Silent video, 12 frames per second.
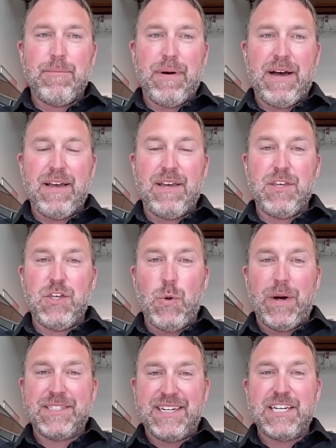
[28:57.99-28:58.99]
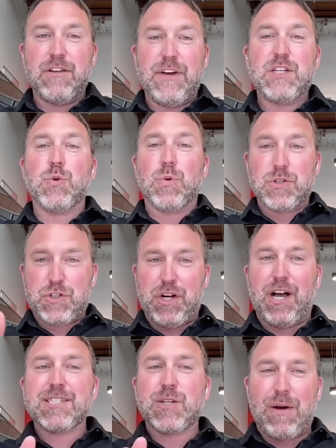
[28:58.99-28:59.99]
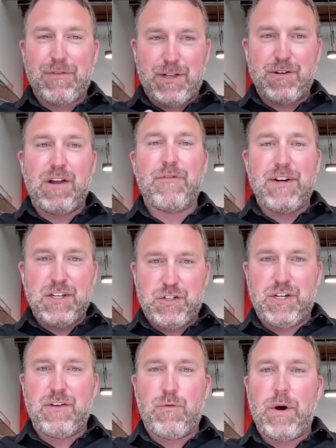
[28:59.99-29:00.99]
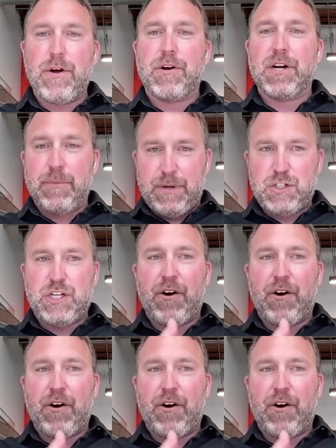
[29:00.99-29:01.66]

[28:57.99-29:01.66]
but you as an individual should also have clear definition of where you're going to be